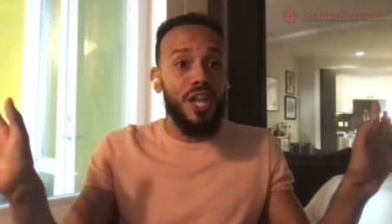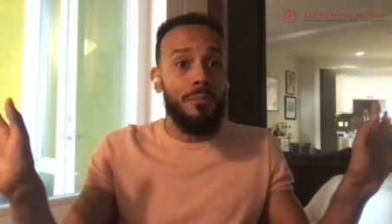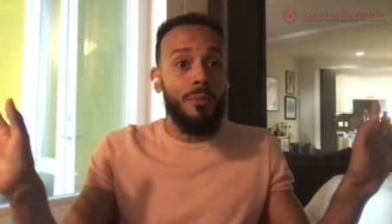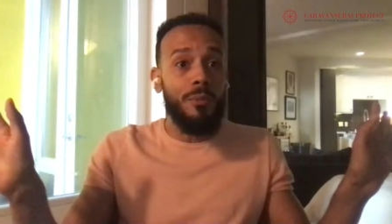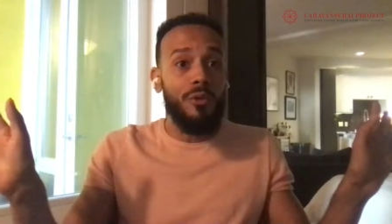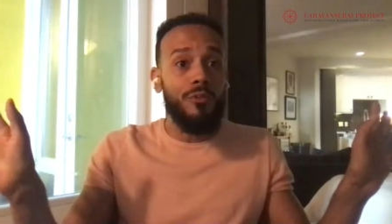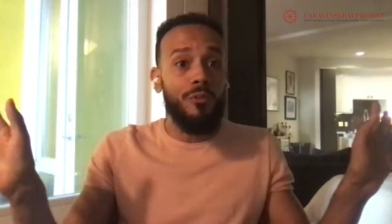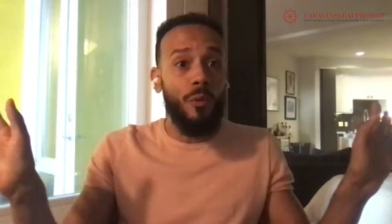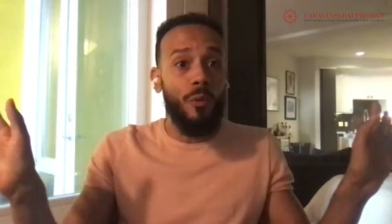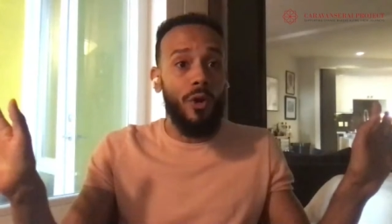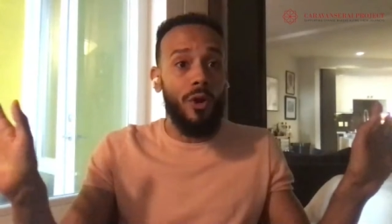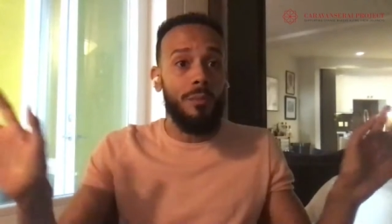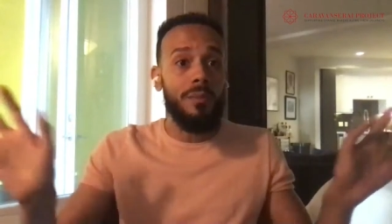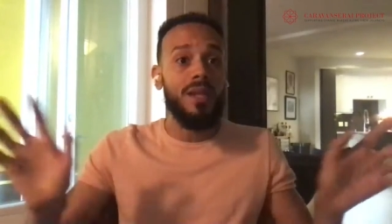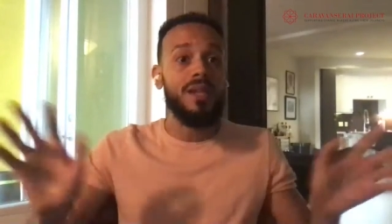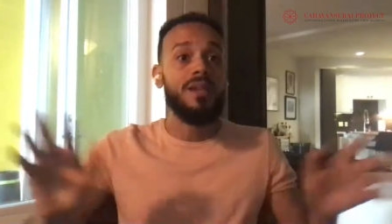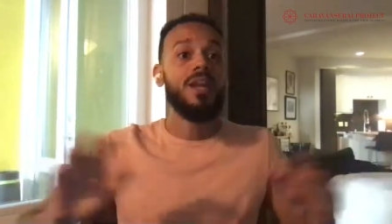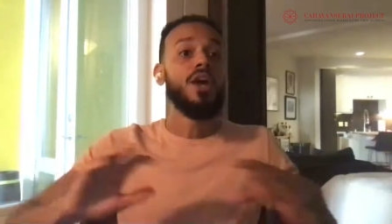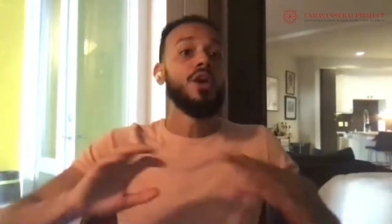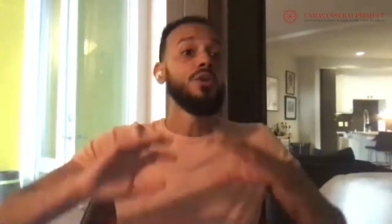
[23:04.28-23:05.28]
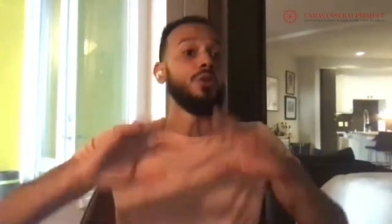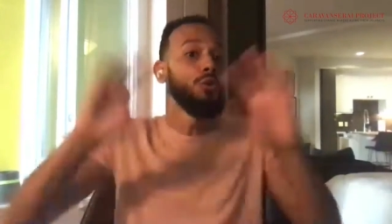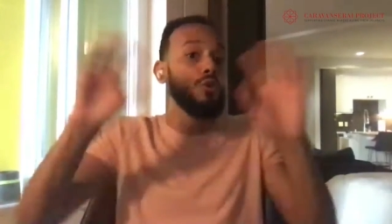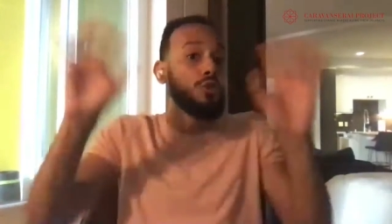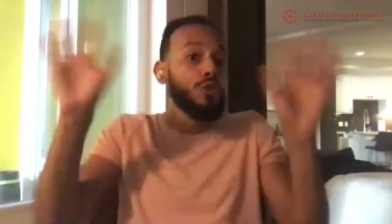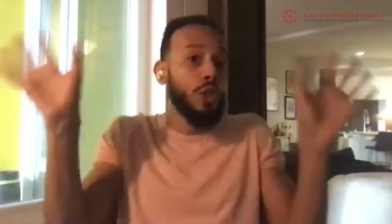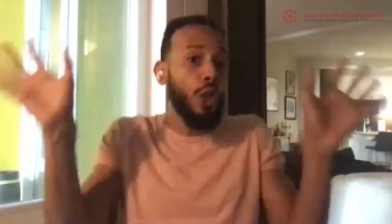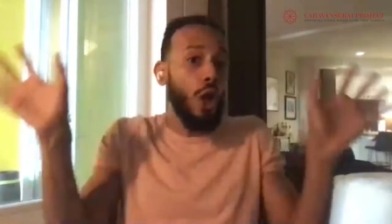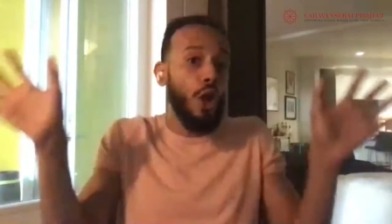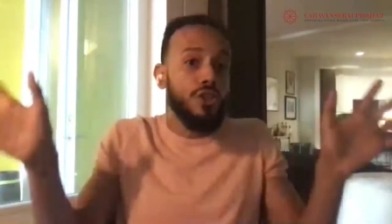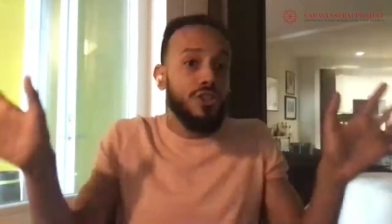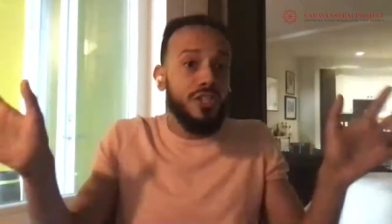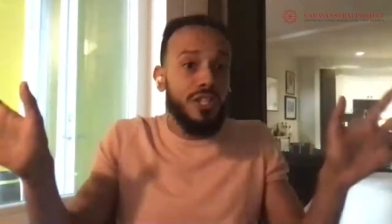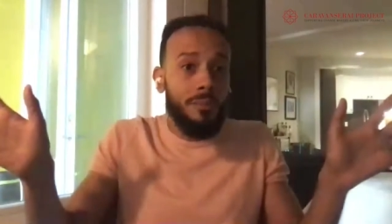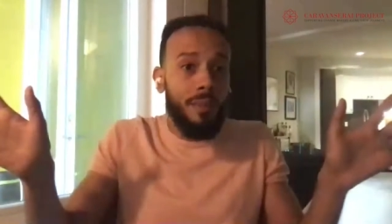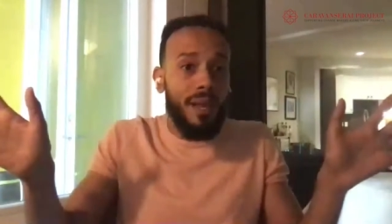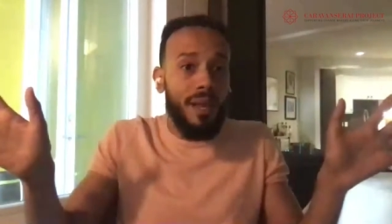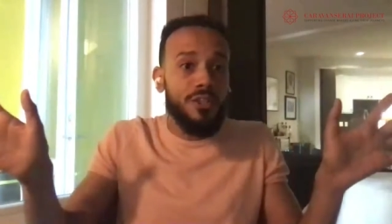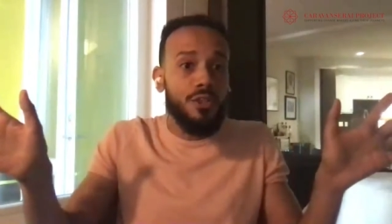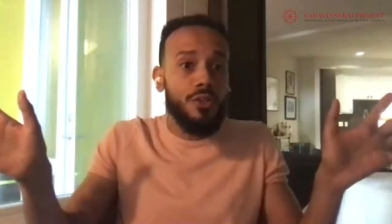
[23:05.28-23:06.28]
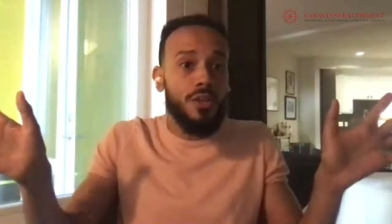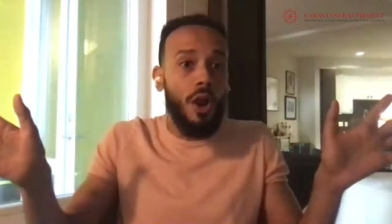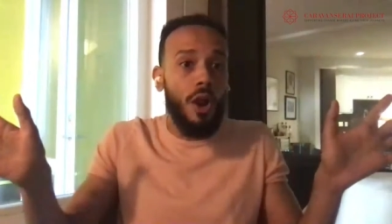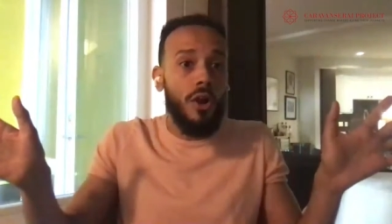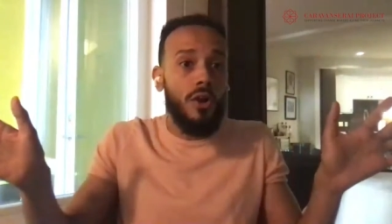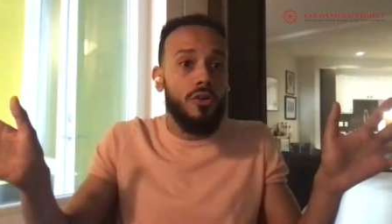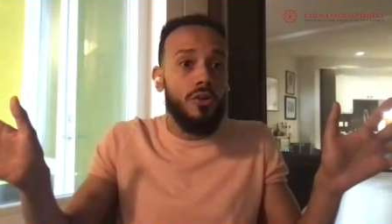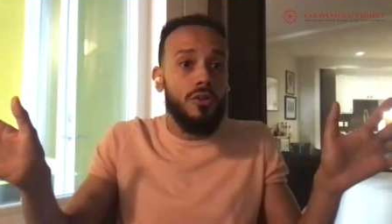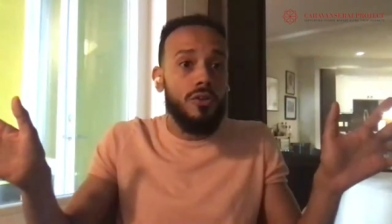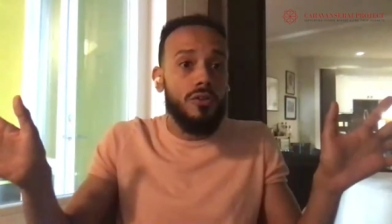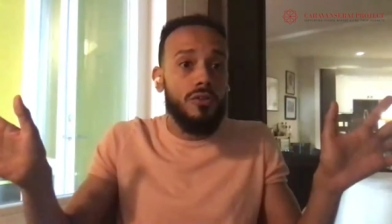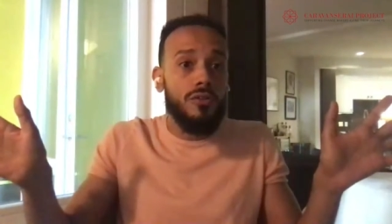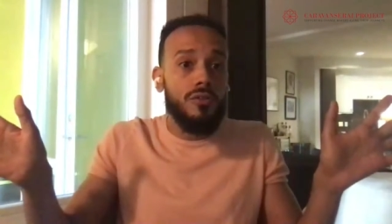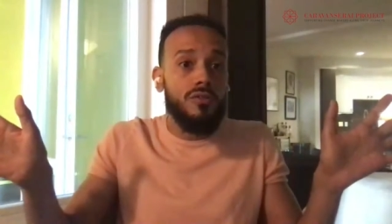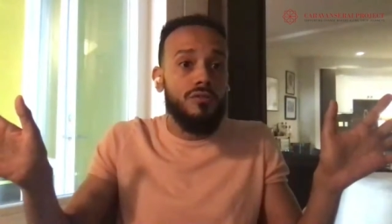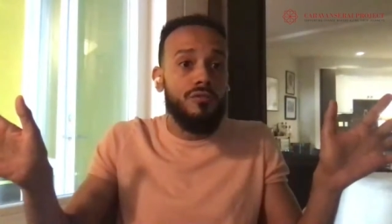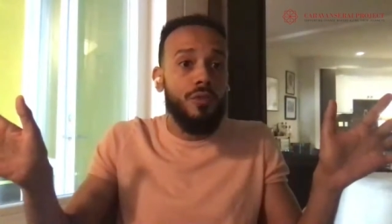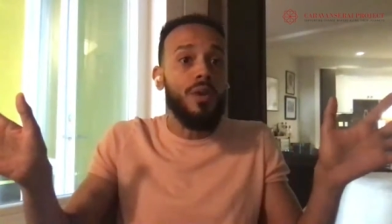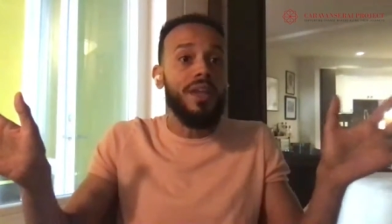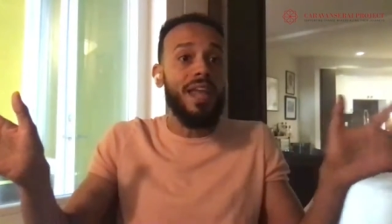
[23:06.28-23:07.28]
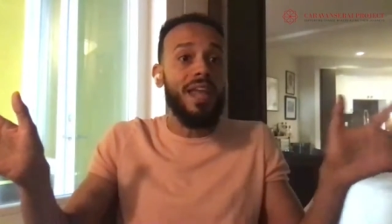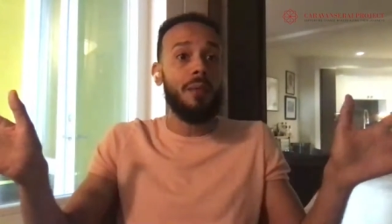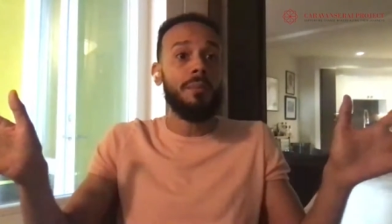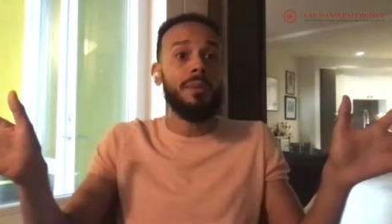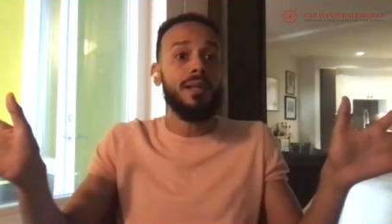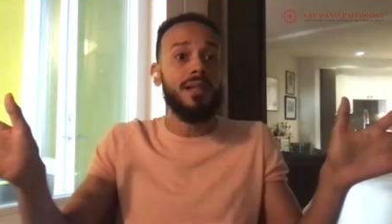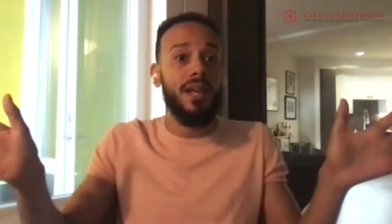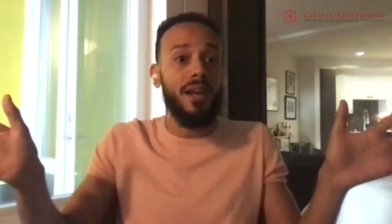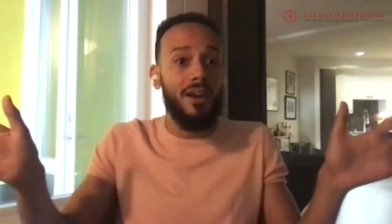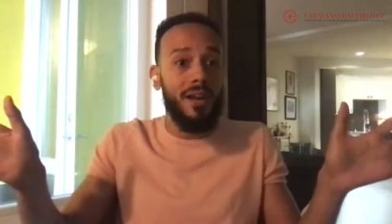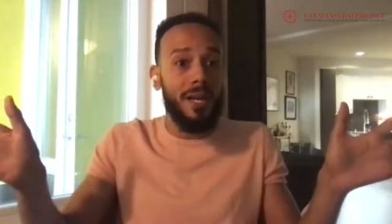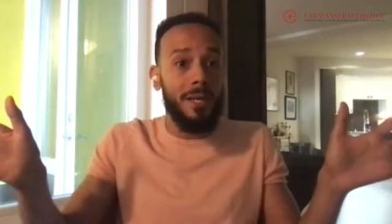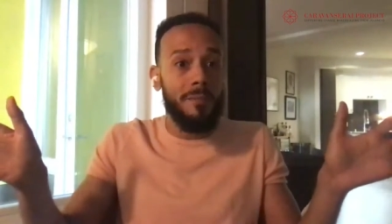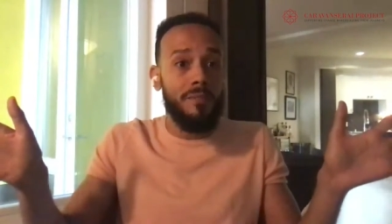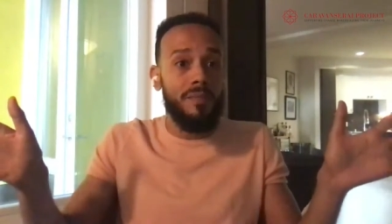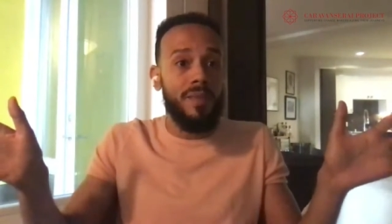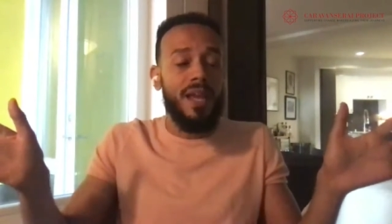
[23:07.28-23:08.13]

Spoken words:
or form, and used largely patriarchal vocabulary.